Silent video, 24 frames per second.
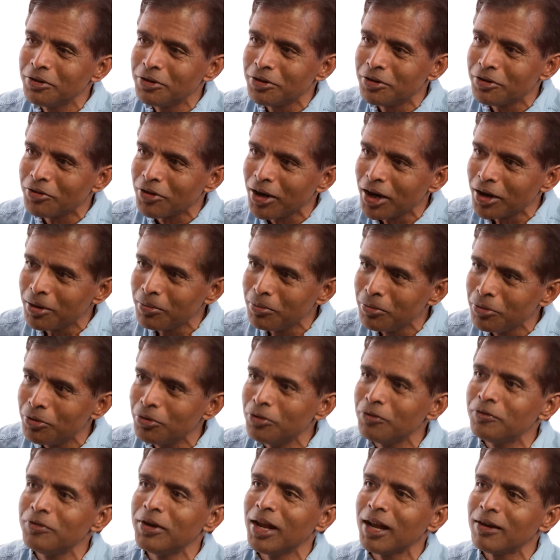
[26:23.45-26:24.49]
to try to
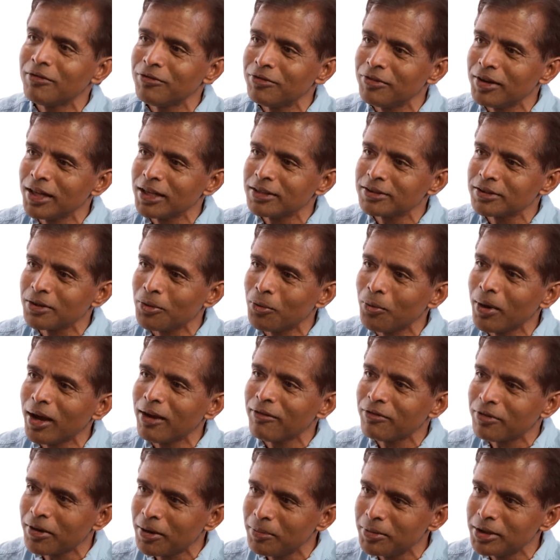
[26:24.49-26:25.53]
move Netflix
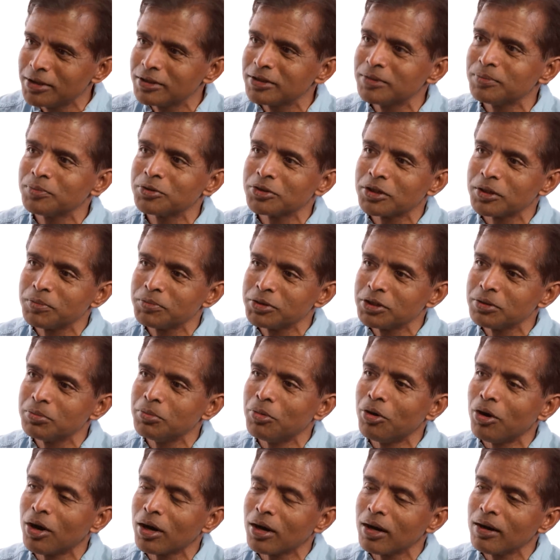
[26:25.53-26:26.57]
away from its
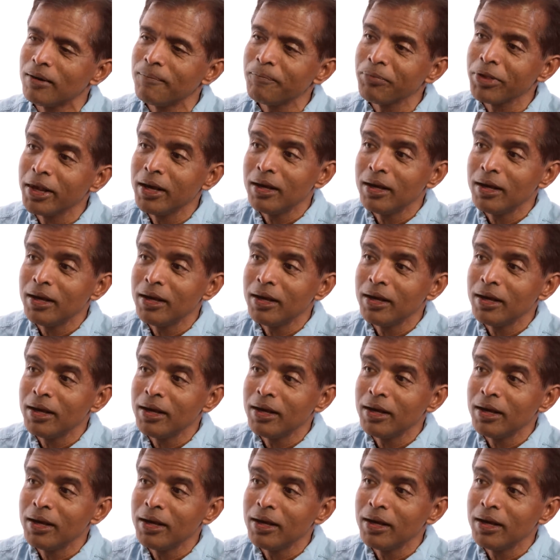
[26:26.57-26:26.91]
subscription model.